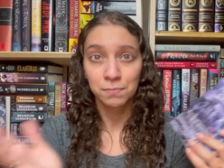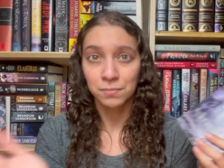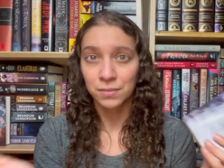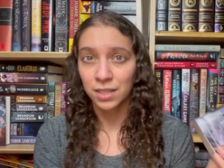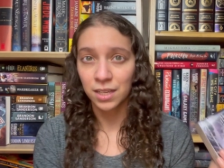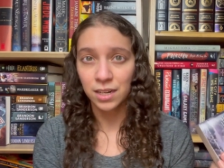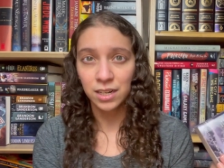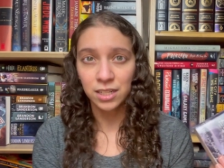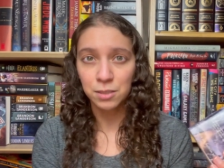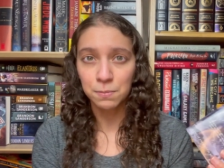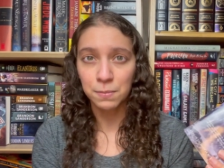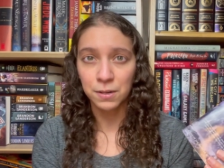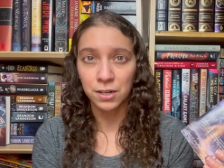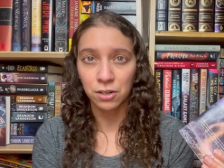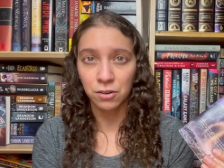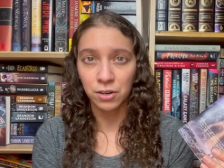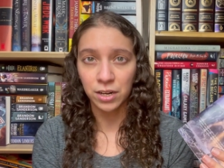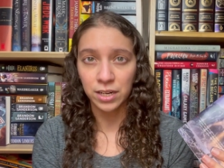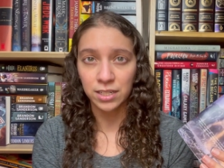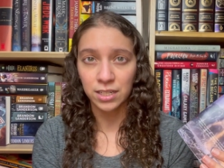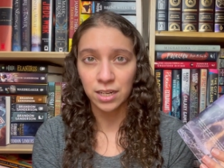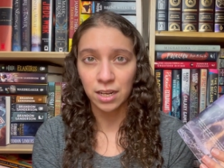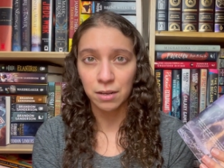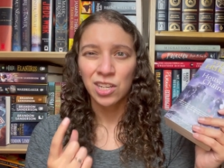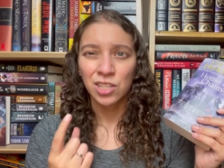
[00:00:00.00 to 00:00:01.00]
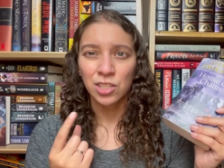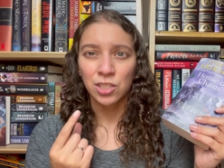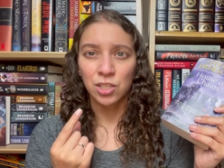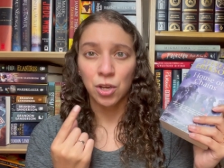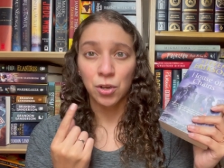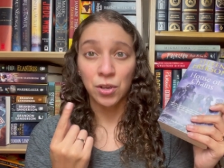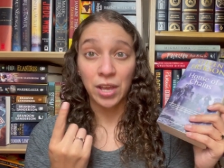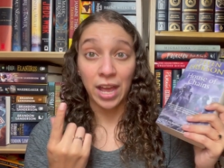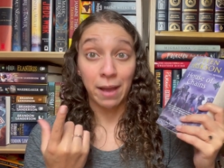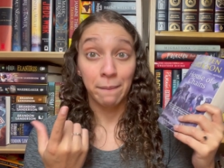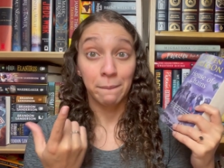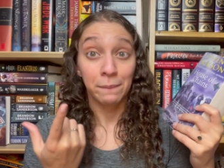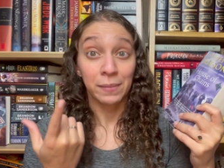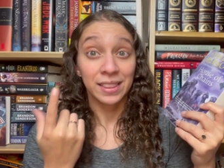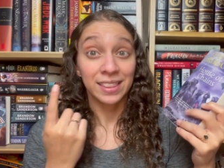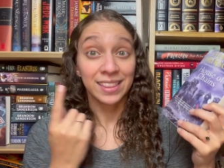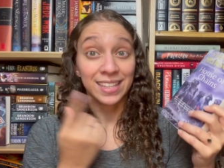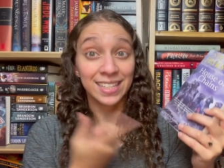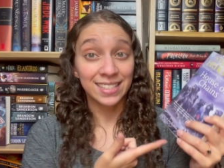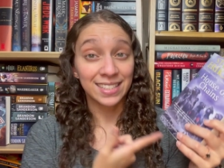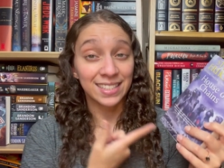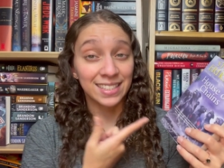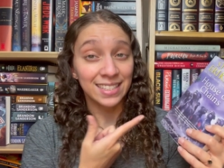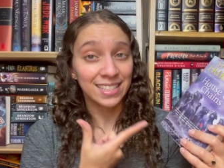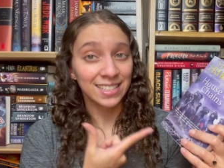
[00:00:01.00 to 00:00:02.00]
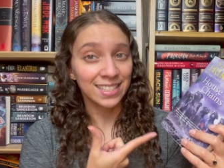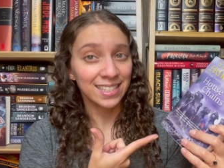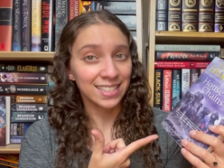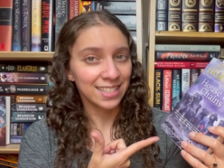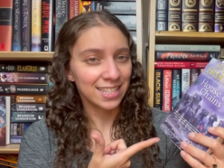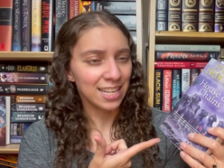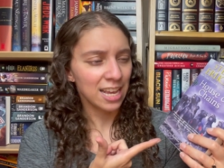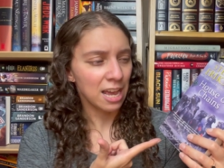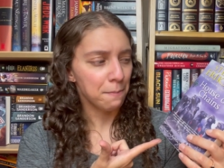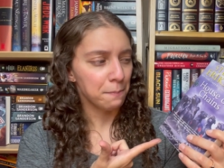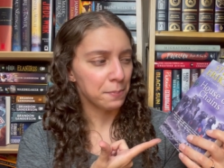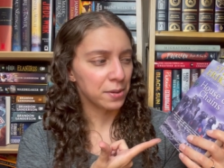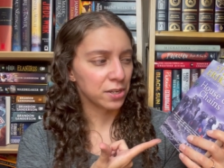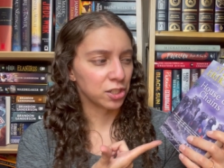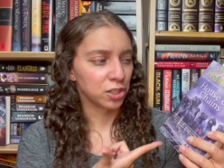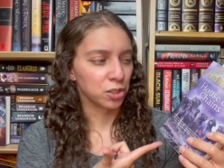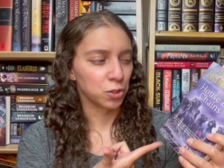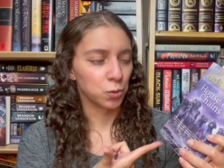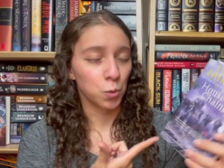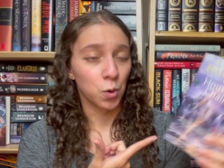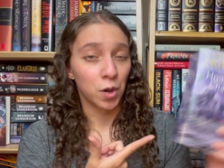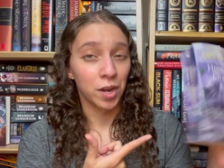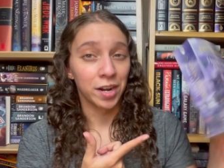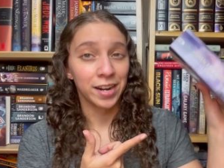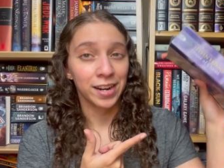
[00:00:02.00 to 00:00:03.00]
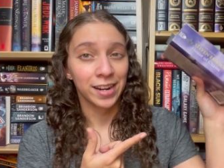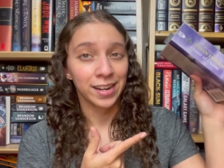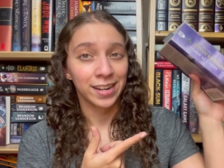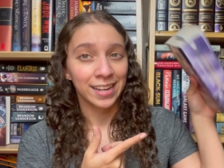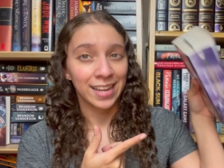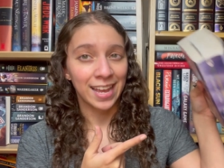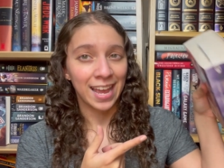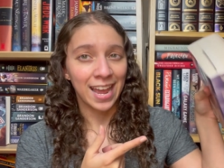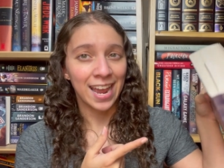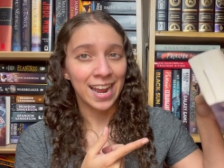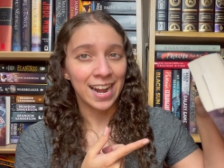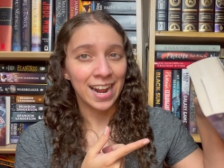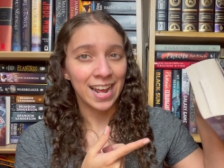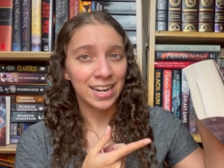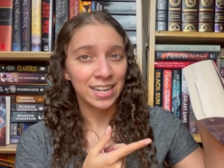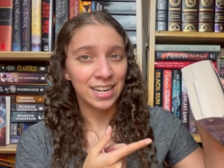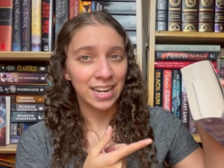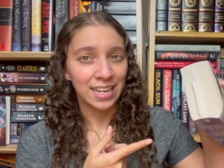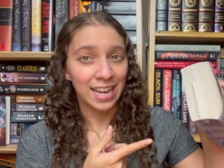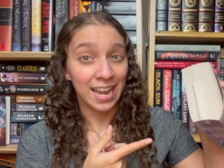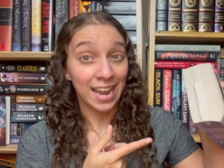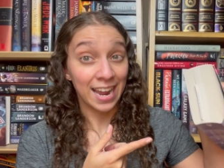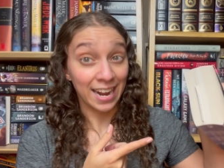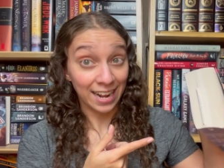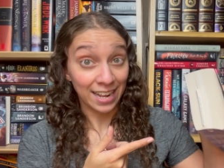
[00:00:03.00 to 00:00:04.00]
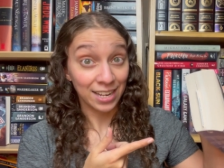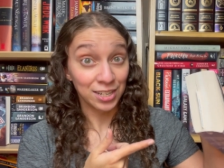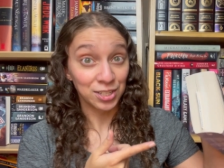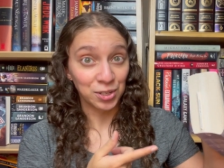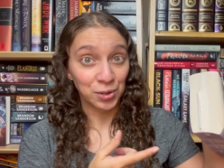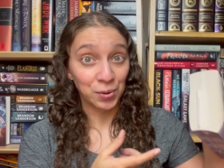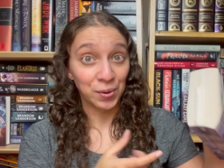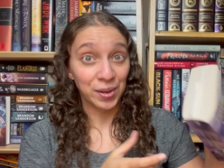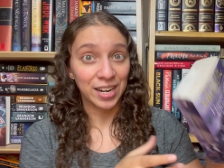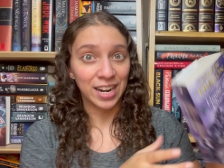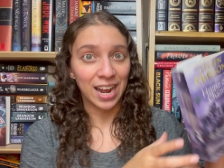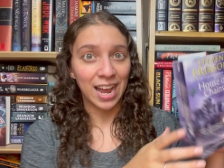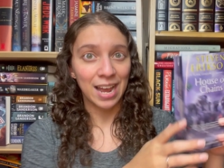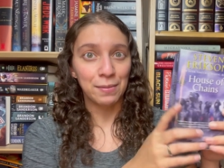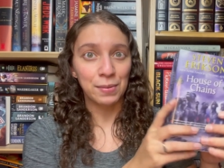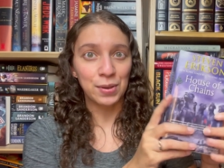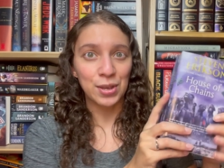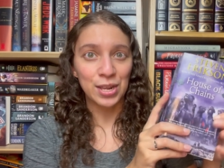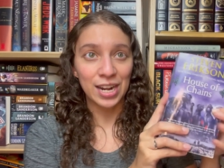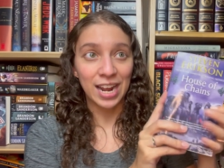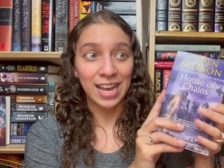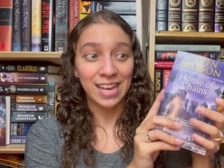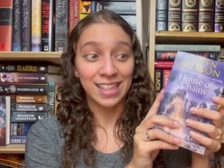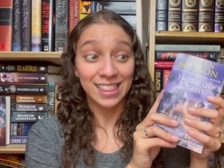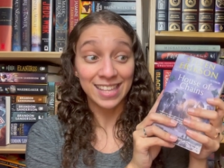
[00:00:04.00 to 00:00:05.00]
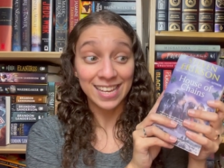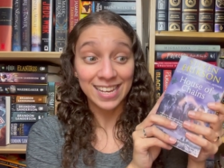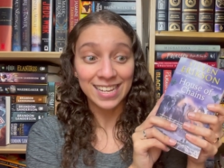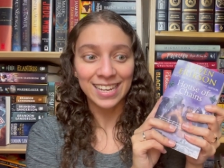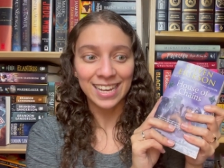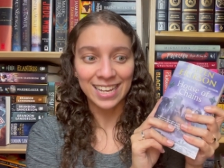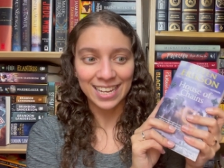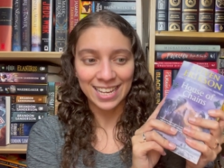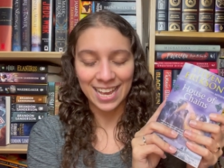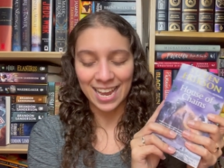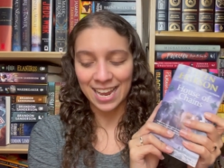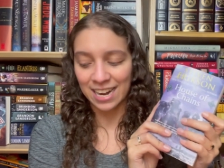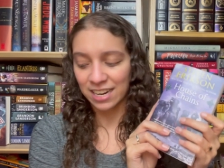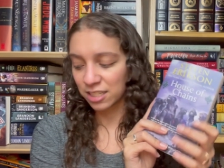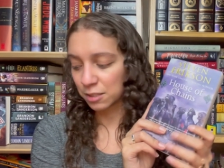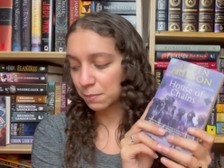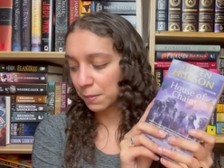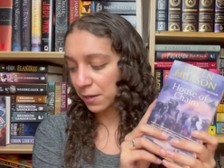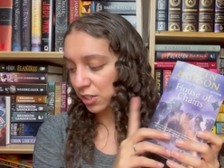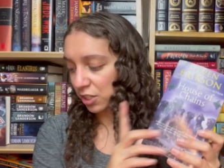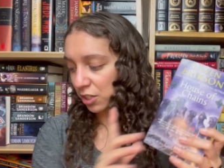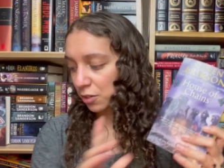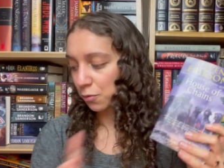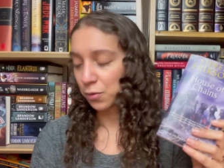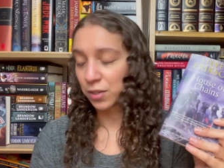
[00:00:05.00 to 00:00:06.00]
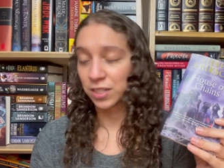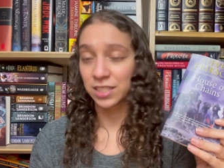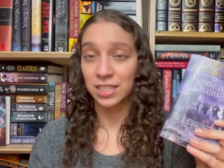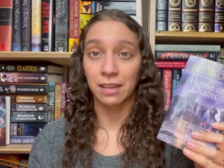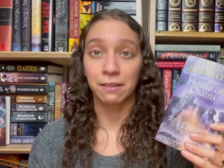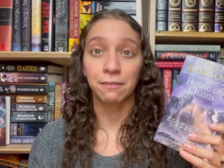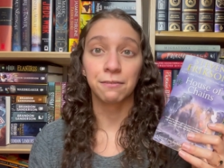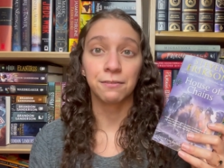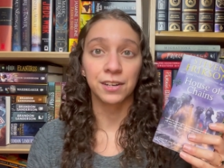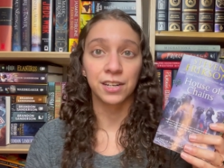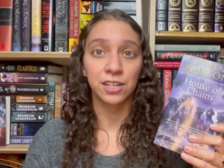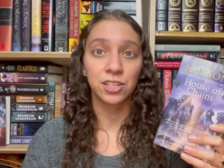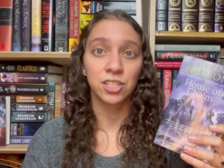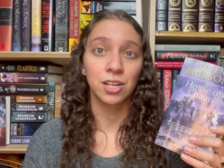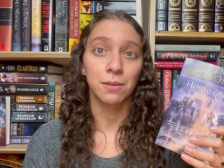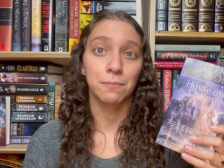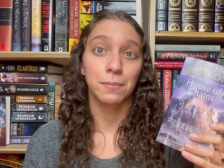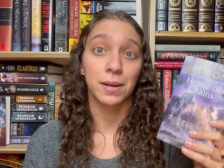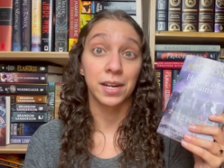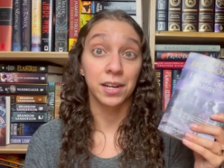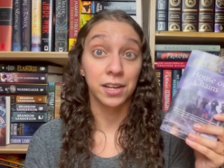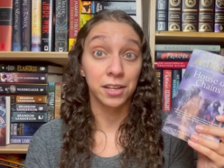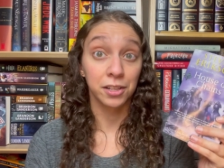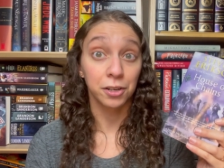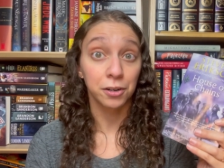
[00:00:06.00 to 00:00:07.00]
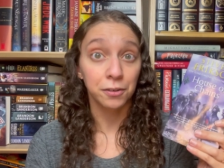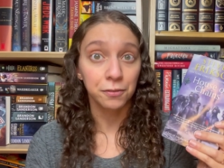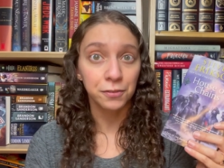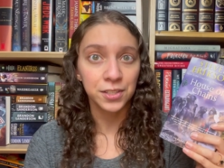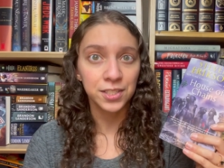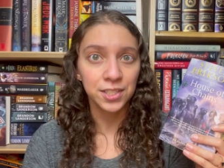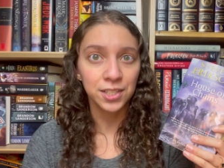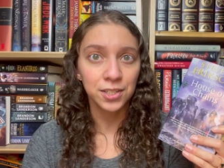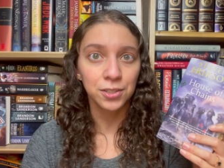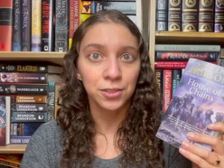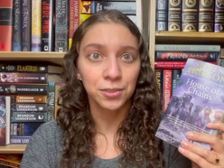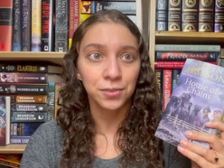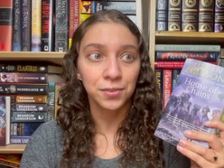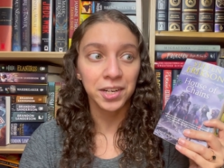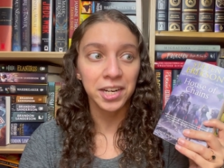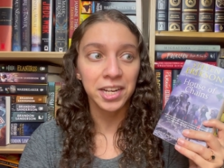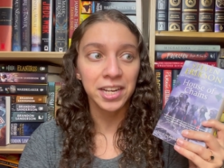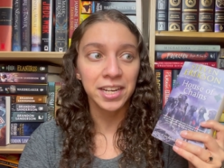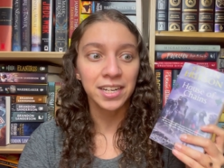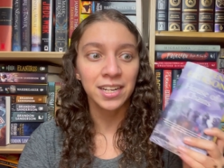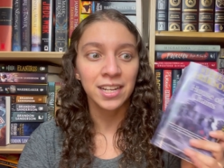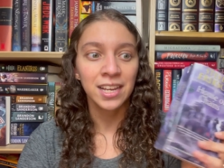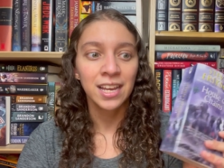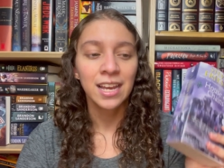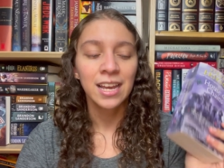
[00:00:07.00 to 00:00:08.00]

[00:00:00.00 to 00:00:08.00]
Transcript: and it's been a great time. So yeah, this this is the ambitious one. Can I can I do it? I mean, I think I can, especially once I finish up my other physical read.